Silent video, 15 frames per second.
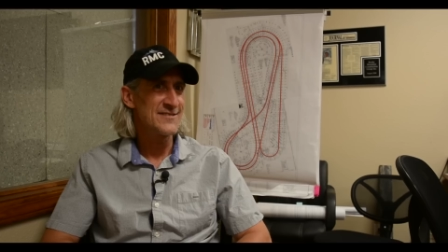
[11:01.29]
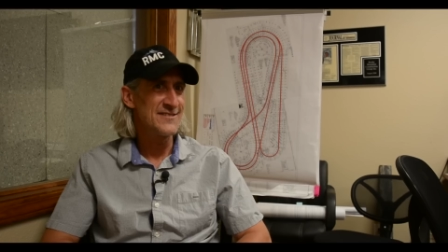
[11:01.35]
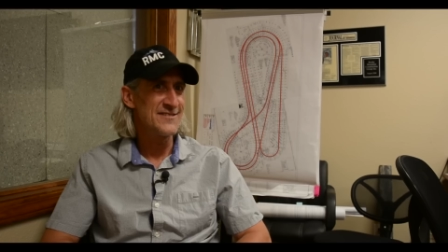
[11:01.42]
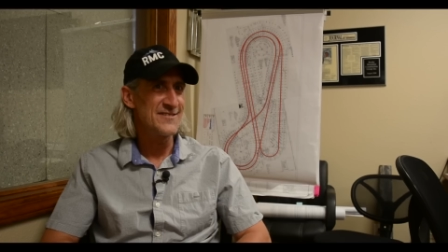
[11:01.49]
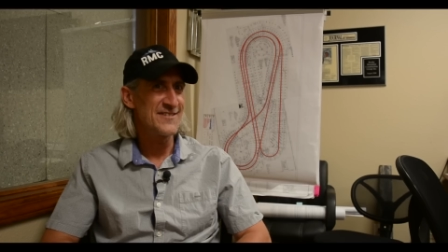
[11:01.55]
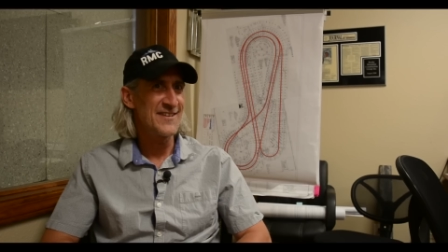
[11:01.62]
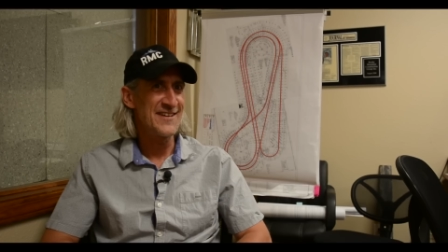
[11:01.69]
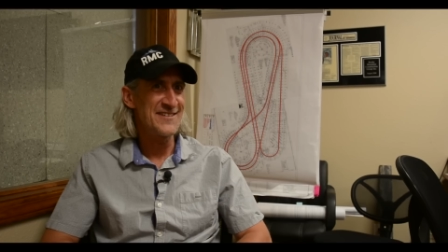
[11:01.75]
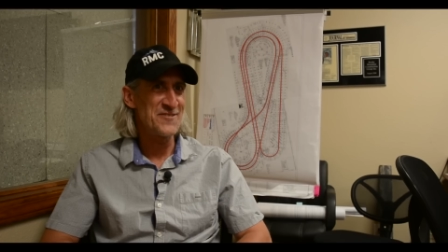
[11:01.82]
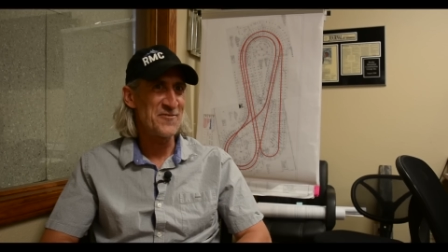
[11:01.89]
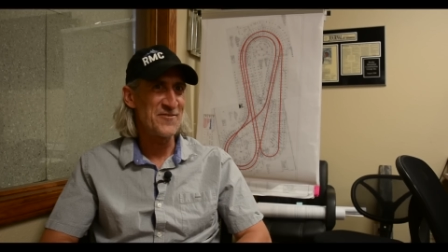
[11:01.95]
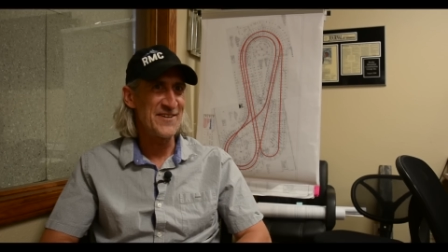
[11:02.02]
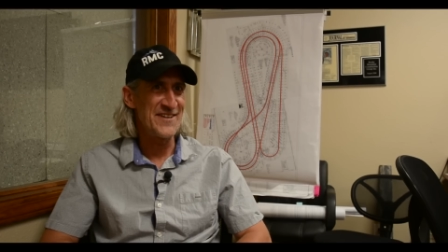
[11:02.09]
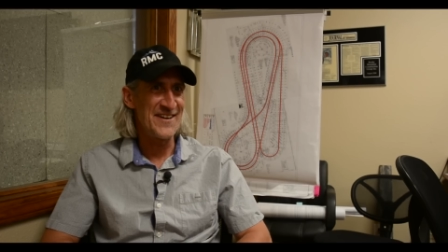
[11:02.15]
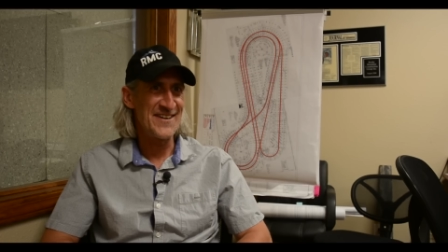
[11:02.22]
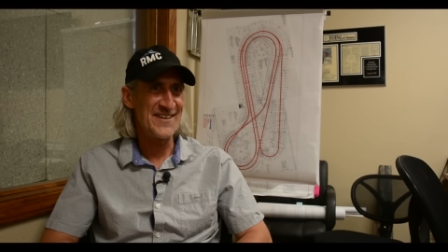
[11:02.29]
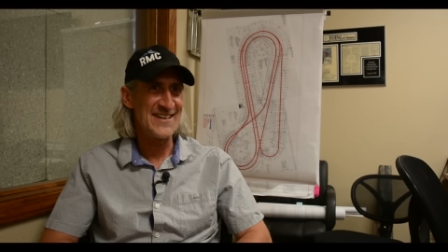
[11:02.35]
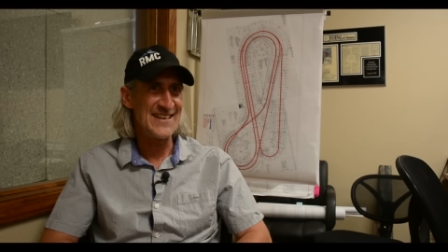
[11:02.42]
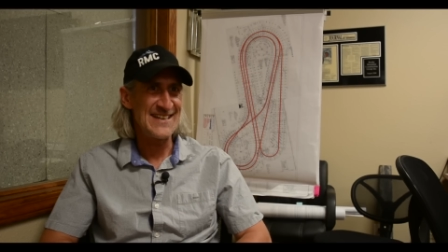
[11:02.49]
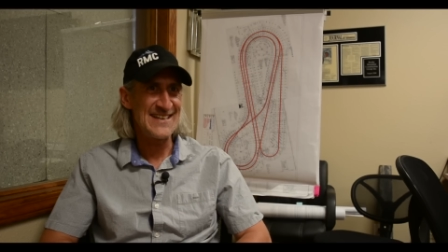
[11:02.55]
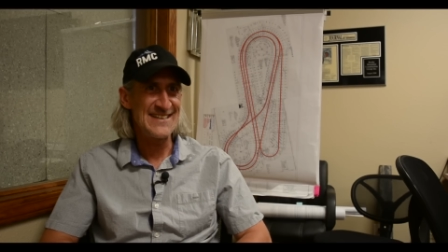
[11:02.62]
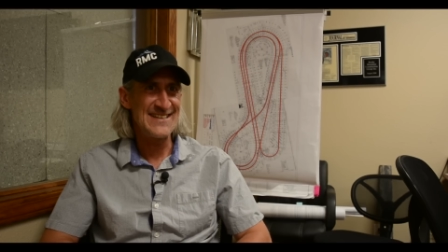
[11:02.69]
and do things over there,
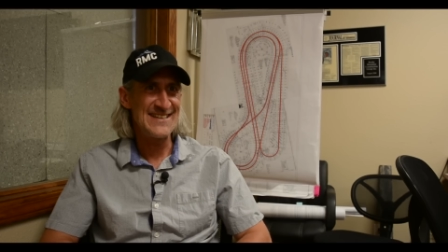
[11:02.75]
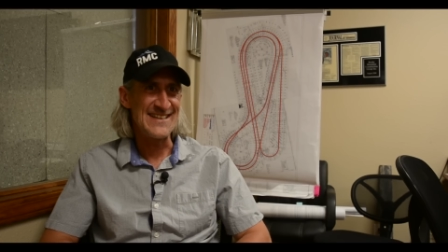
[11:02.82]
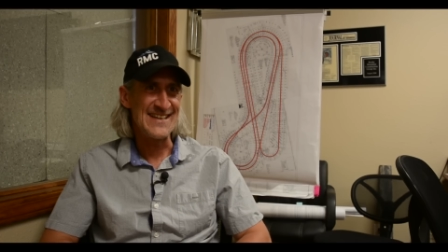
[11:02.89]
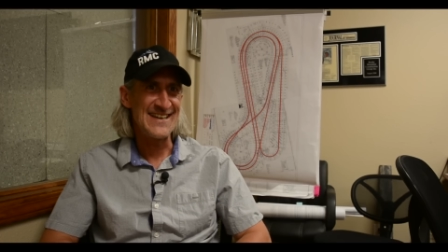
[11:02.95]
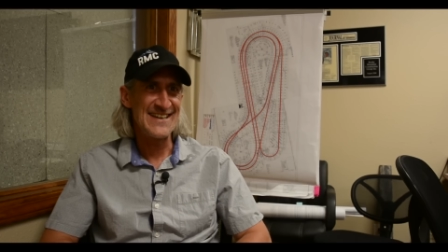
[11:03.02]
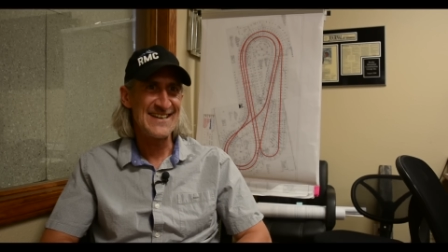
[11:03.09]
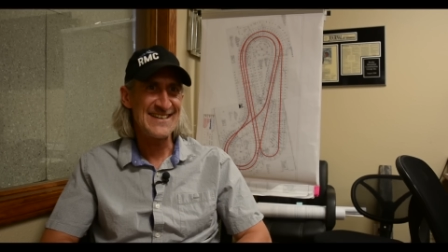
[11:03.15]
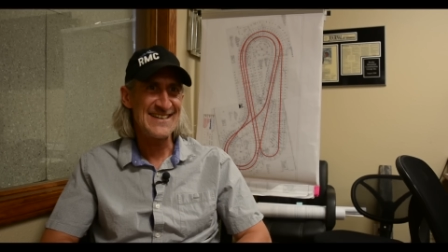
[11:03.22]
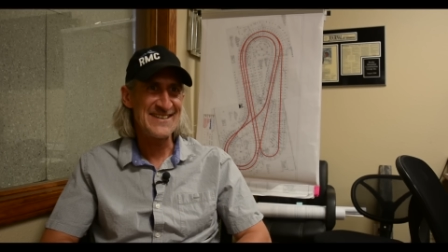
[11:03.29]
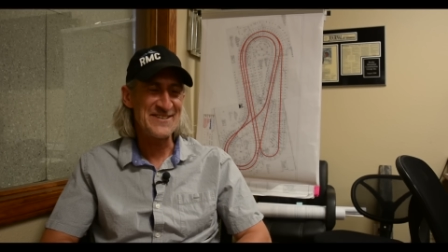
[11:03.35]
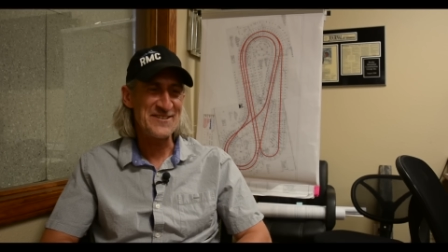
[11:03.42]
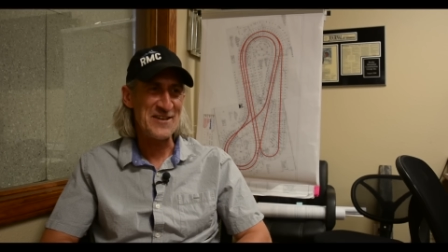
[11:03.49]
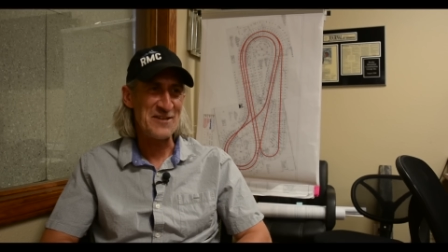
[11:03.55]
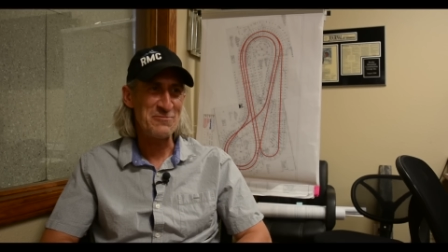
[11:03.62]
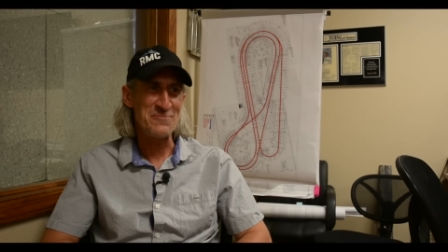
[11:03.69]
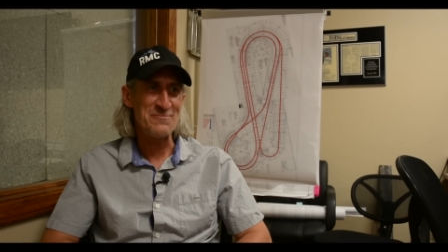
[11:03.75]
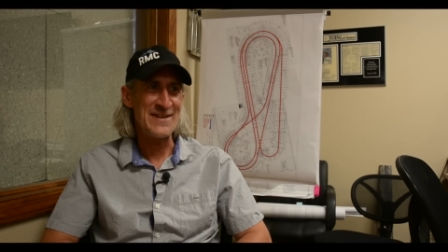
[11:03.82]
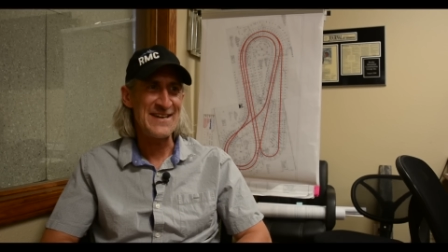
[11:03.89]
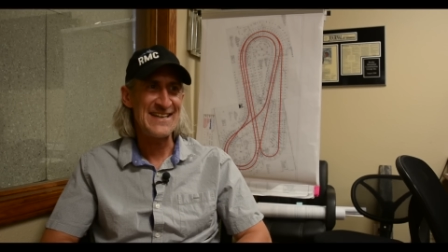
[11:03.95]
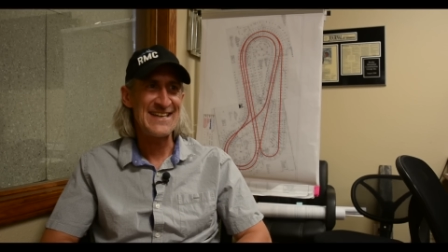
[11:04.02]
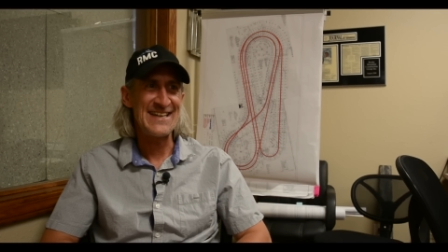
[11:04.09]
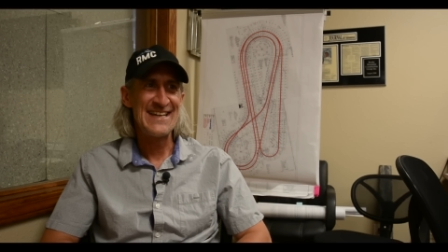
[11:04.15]
and he'd uh, he'd look up at
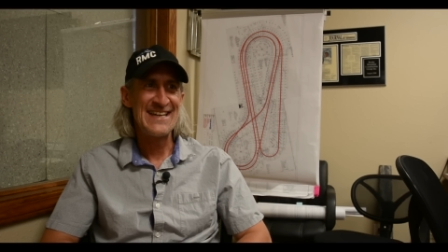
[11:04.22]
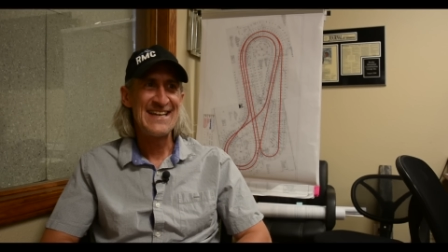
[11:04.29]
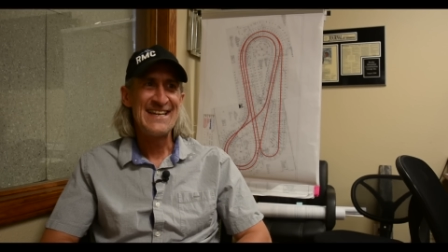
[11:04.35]
me and.